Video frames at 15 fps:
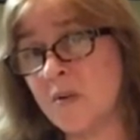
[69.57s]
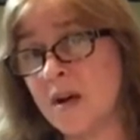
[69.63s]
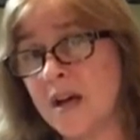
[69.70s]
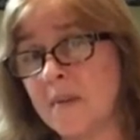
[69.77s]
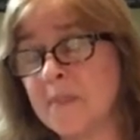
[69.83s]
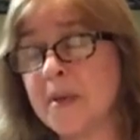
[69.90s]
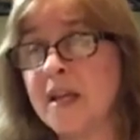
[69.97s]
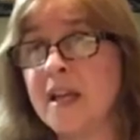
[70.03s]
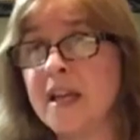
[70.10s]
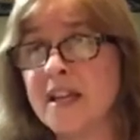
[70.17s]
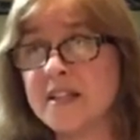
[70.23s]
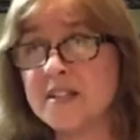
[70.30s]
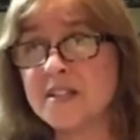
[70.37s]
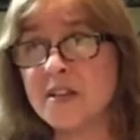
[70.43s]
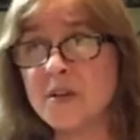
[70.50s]
up.
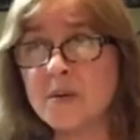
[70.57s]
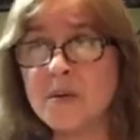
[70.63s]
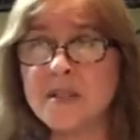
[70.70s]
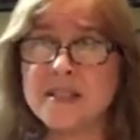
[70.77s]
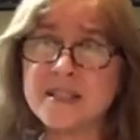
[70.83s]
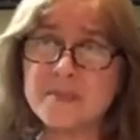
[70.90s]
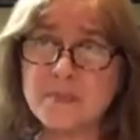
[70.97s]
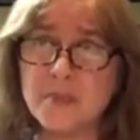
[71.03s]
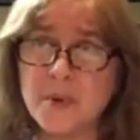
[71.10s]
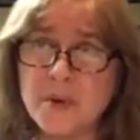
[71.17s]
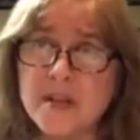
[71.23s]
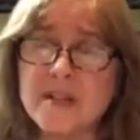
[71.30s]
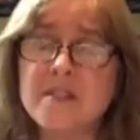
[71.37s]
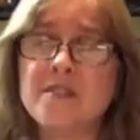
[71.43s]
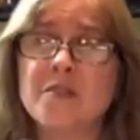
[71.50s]
So it's
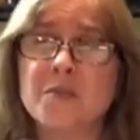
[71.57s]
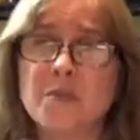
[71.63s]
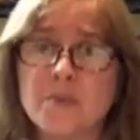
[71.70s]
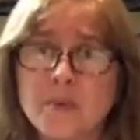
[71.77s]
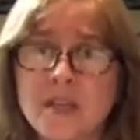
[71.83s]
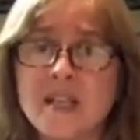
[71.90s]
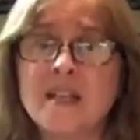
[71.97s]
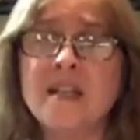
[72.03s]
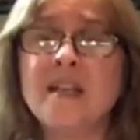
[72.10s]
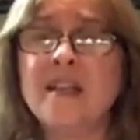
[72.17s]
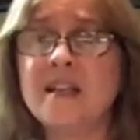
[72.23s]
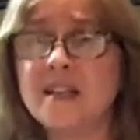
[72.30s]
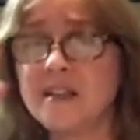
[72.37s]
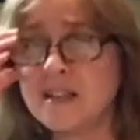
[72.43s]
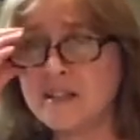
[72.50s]
important to read
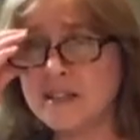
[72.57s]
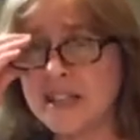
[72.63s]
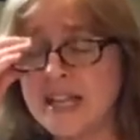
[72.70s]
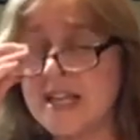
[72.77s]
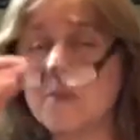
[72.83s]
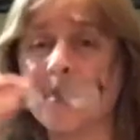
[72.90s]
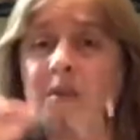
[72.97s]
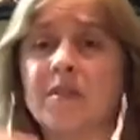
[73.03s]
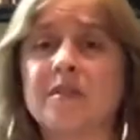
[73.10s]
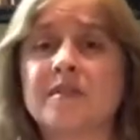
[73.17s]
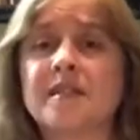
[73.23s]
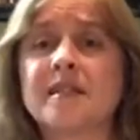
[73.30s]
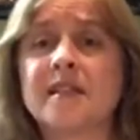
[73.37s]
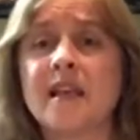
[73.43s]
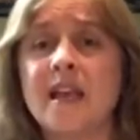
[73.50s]
the
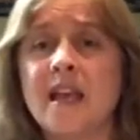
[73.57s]
labels